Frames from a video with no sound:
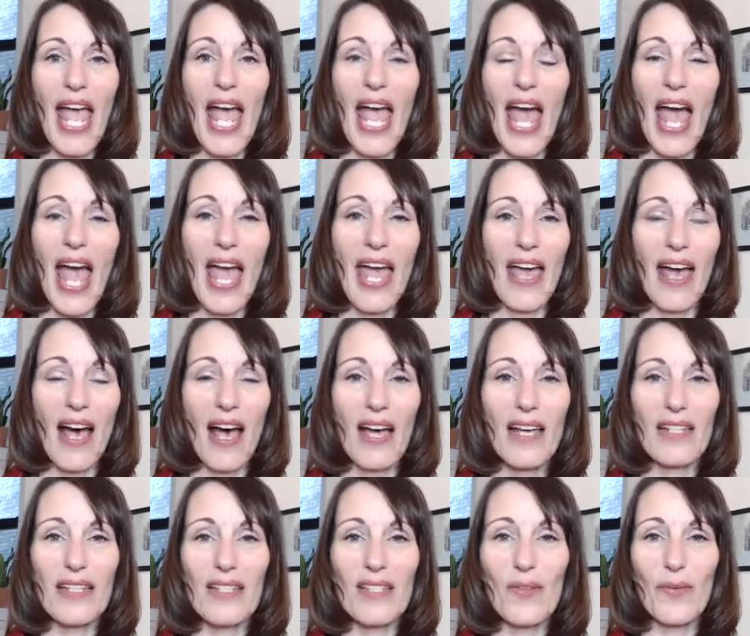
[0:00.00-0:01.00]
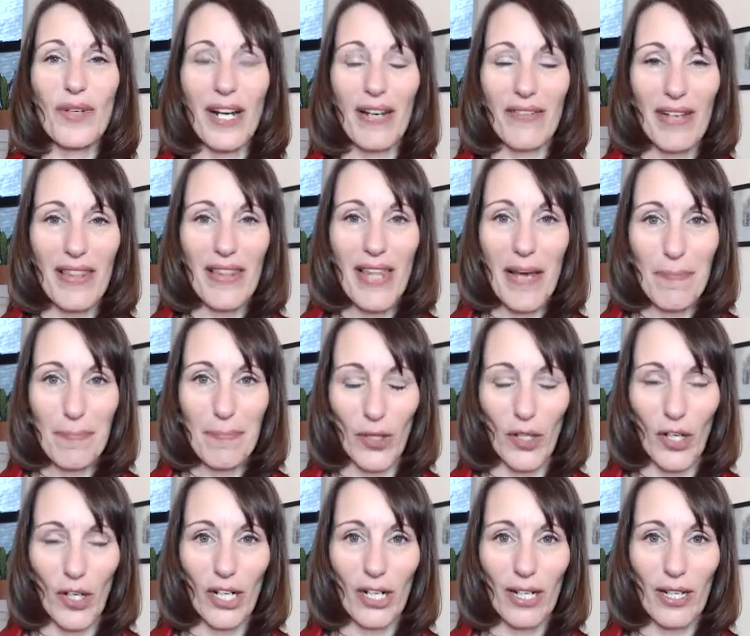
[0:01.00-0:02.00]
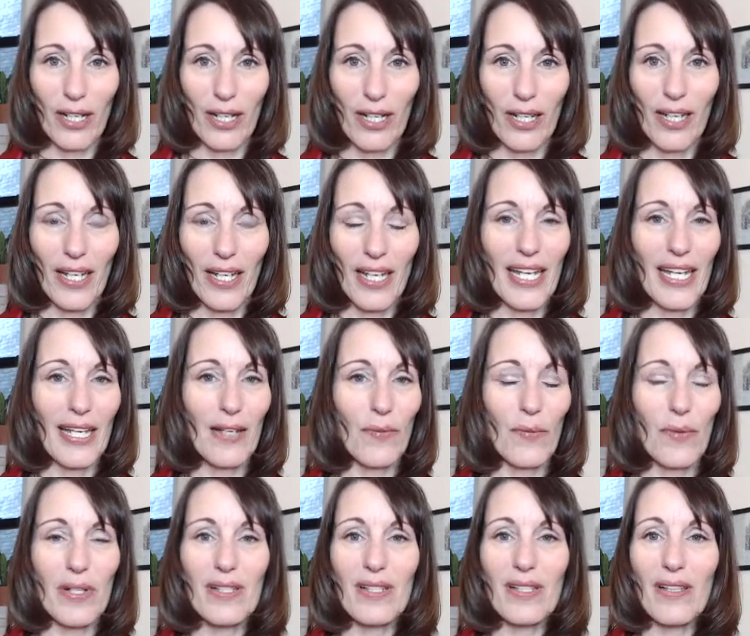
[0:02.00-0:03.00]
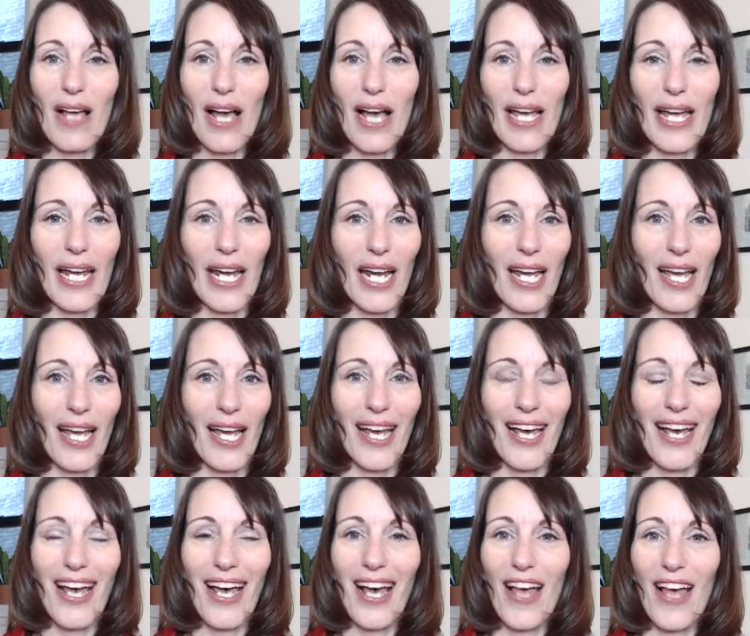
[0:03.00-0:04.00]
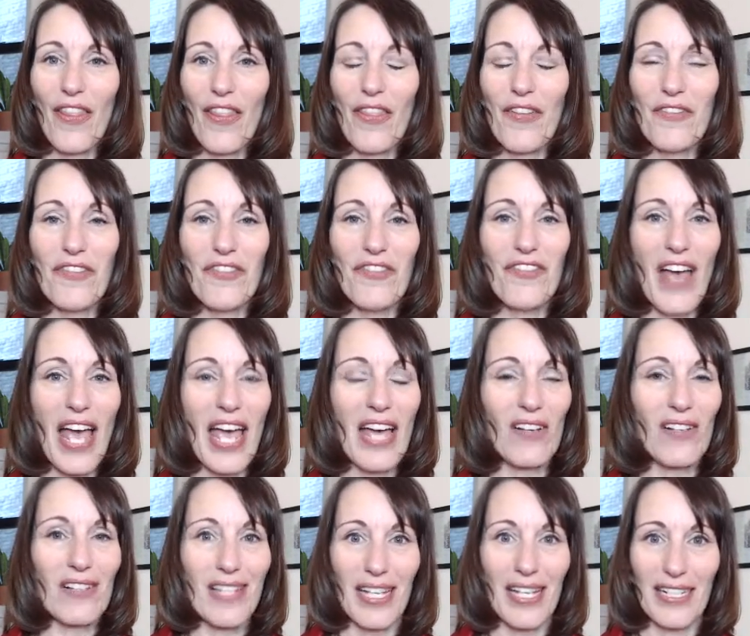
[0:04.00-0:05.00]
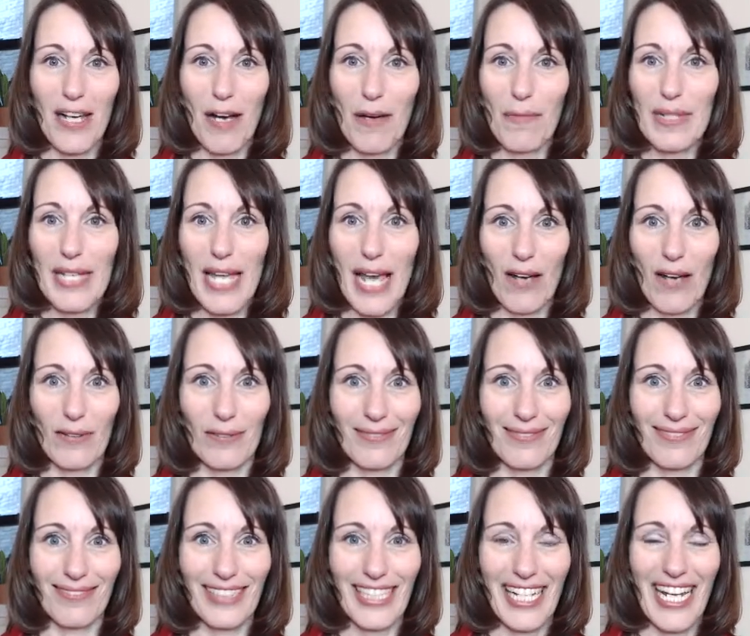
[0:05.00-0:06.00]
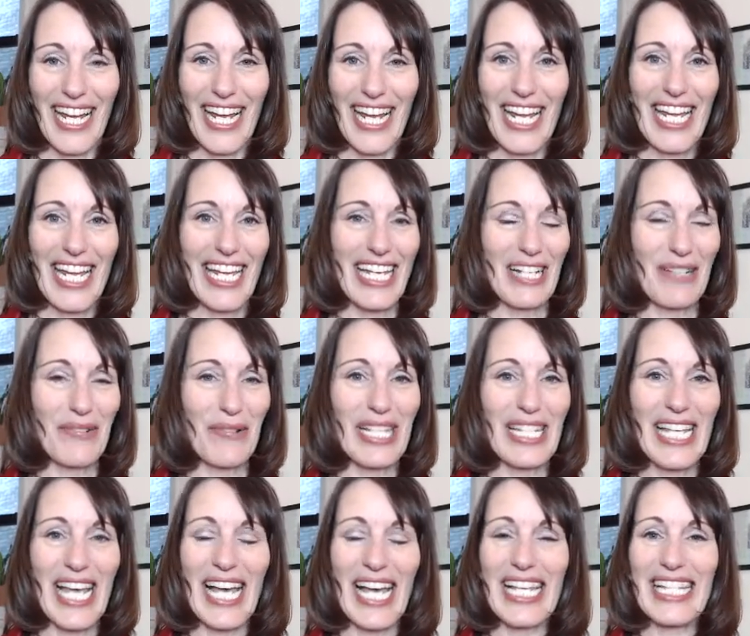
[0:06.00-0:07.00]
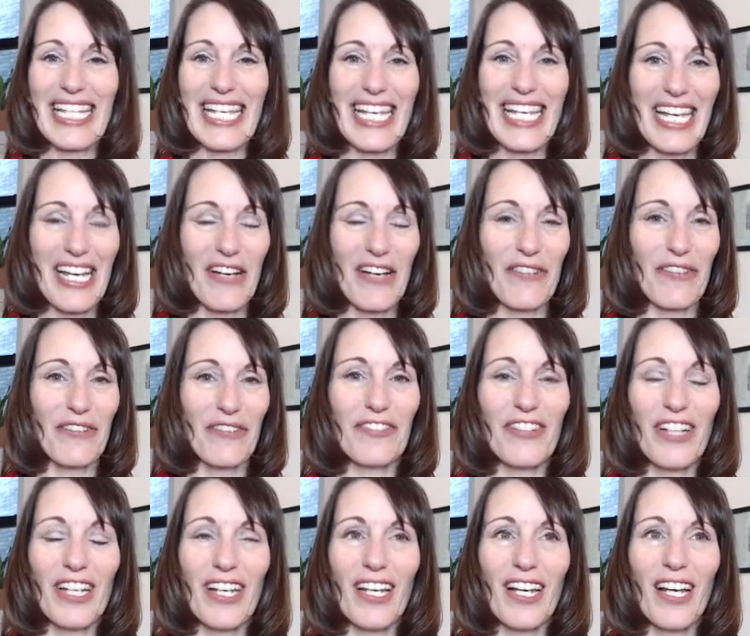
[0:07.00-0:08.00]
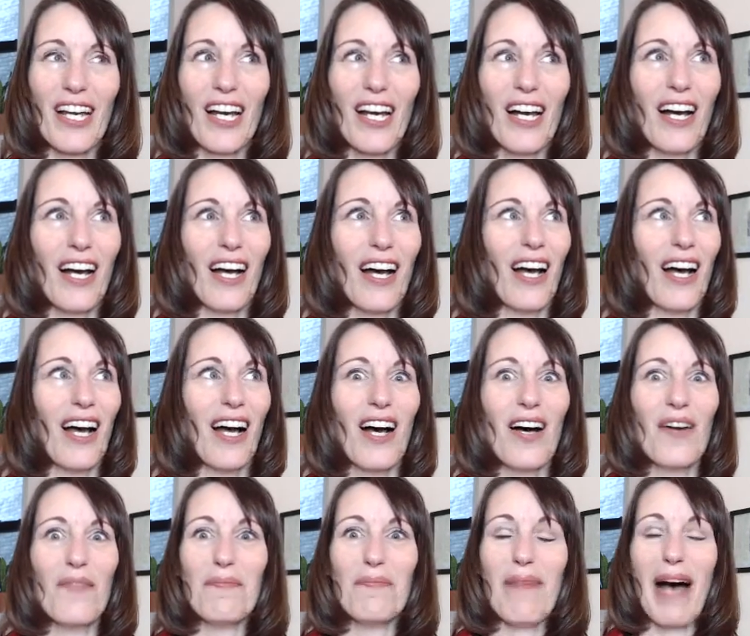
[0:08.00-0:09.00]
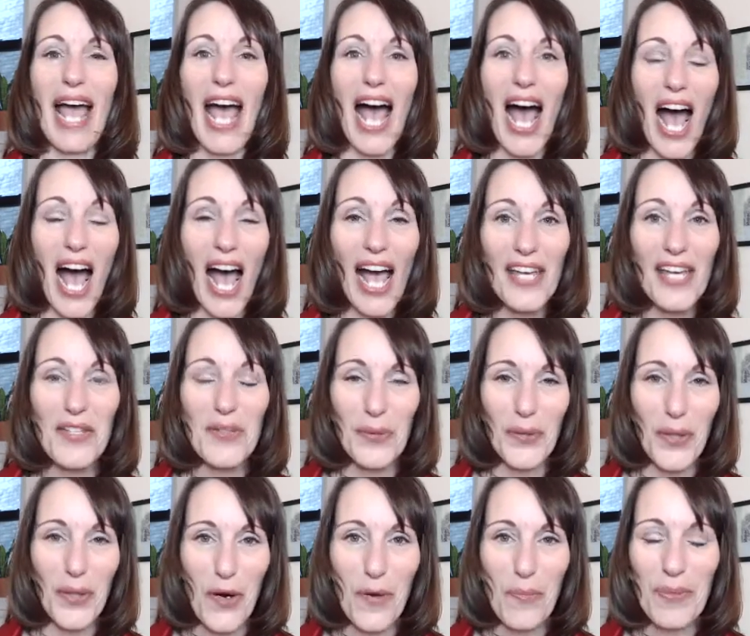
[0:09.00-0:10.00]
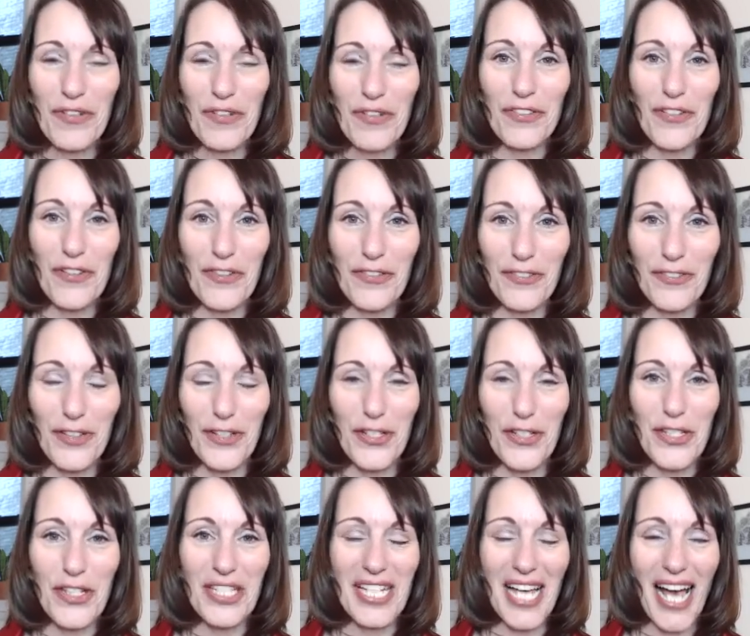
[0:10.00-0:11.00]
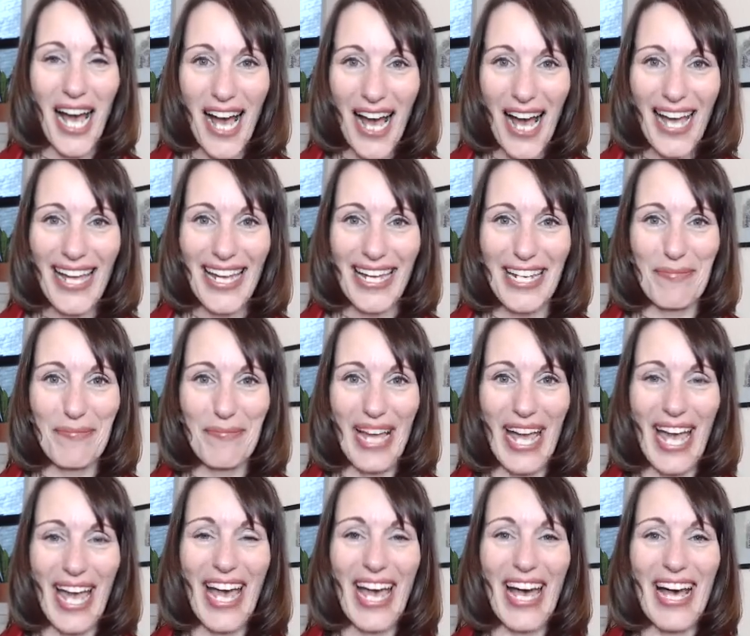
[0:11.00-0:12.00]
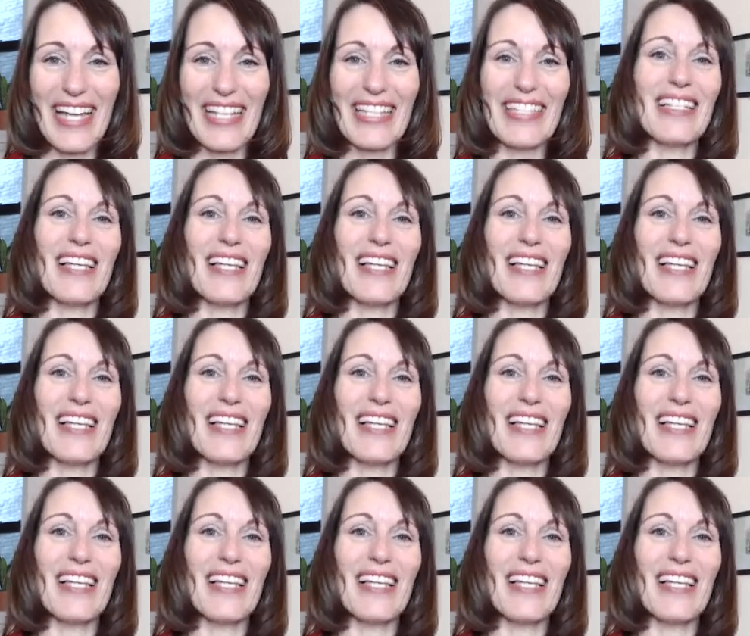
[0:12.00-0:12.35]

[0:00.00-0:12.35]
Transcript: And when I read that book, it was like the veils had come down. It was as if my eyes were open for the first time, and